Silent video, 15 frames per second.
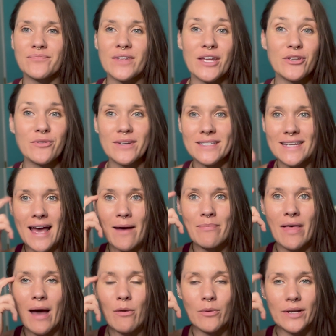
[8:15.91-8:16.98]
And you can tap
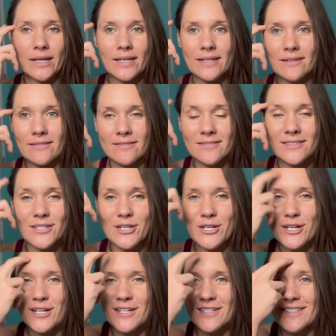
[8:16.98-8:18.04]
that one in to your
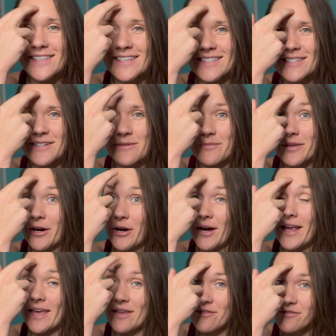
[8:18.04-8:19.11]
system. There are
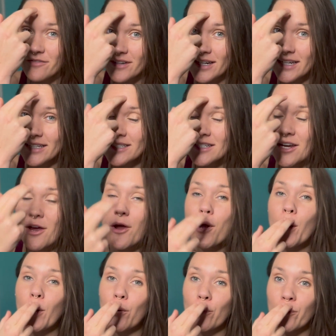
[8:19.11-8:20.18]
infinite
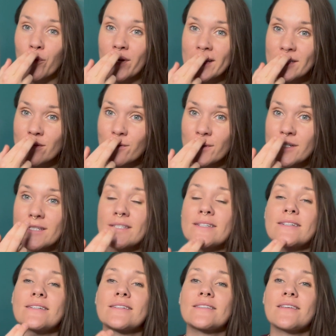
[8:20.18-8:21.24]

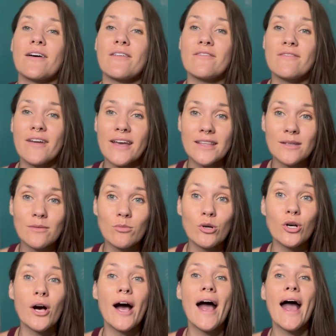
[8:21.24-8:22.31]
resources
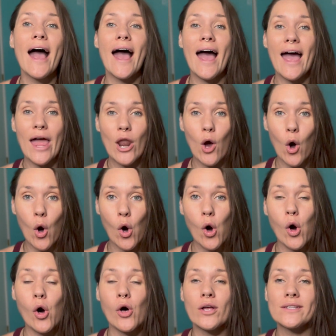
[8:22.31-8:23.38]
available at
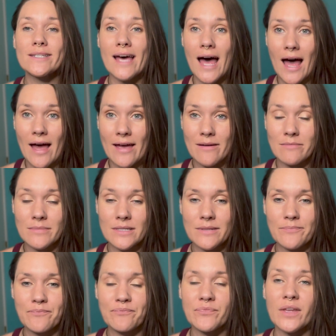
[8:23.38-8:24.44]
all times,
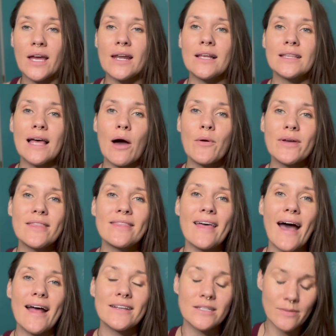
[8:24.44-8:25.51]
and allowing
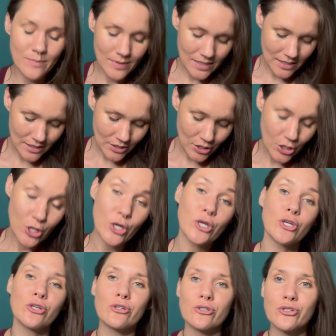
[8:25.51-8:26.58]
that to be
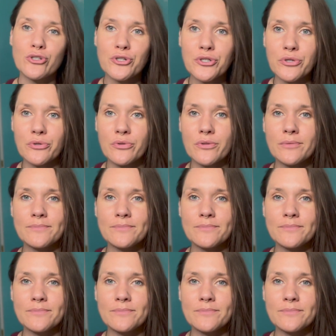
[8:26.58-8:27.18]
your truth.